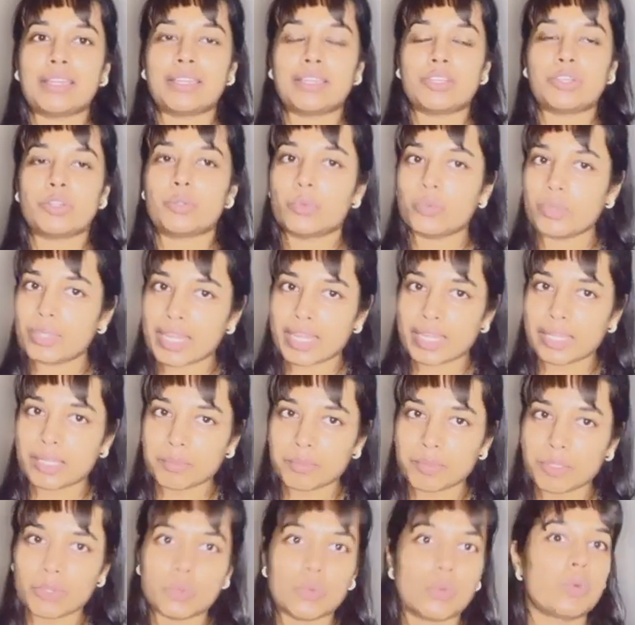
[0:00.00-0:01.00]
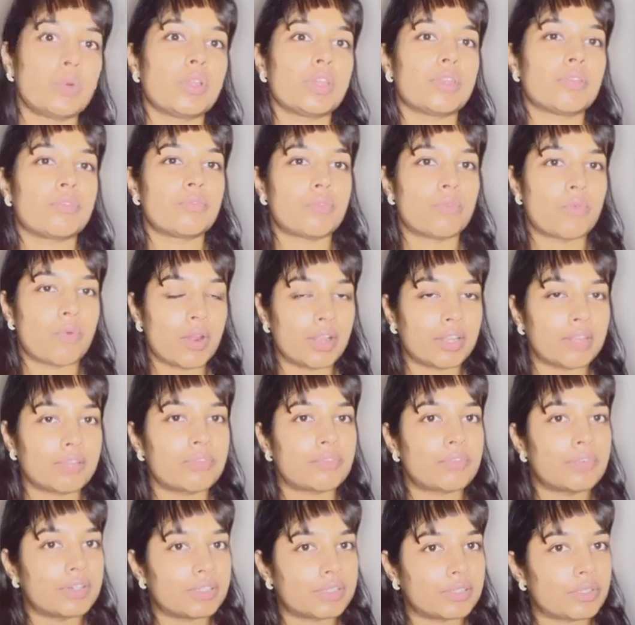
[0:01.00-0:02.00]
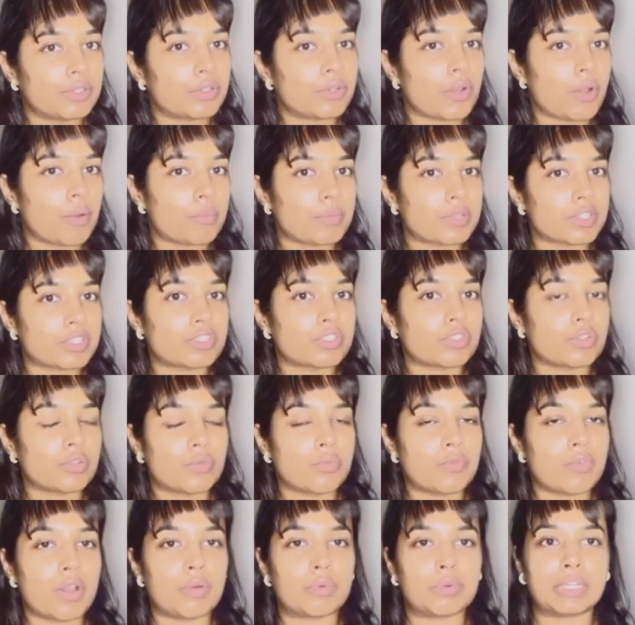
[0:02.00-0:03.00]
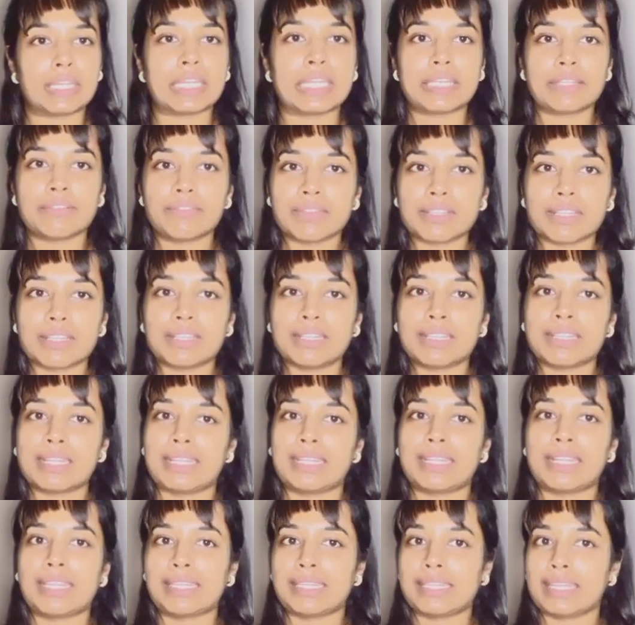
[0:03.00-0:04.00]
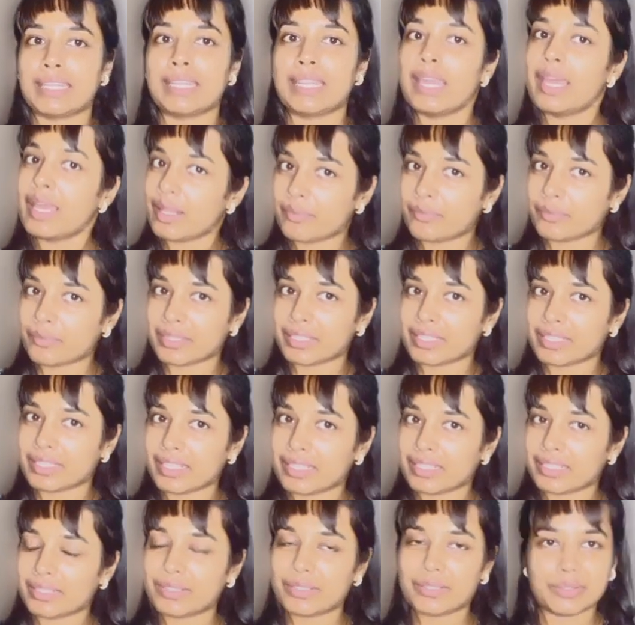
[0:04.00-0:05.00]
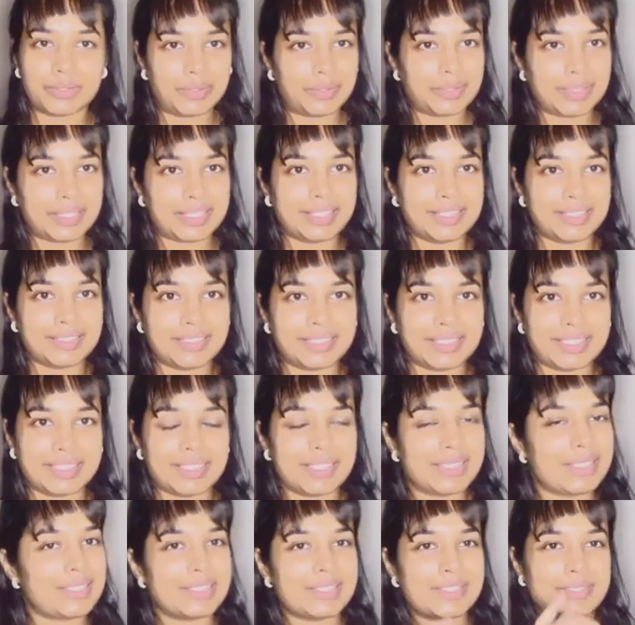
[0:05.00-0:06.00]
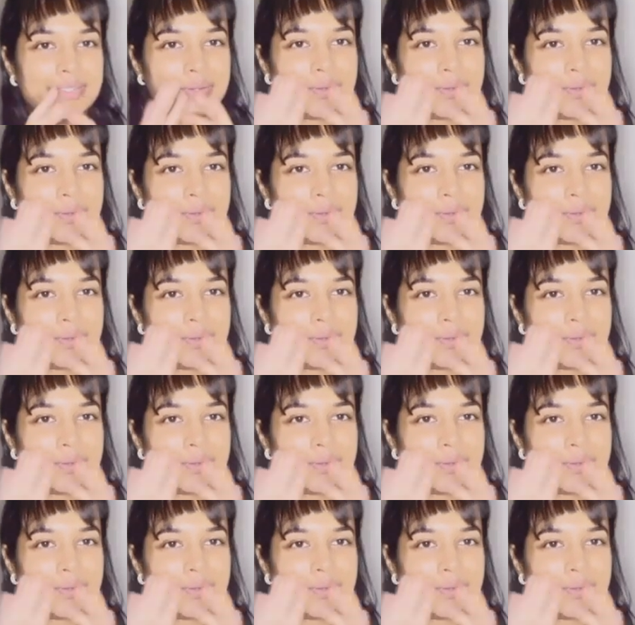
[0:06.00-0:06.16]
do let me know if what further topics you found it difficult, that I can help with that. Okay, so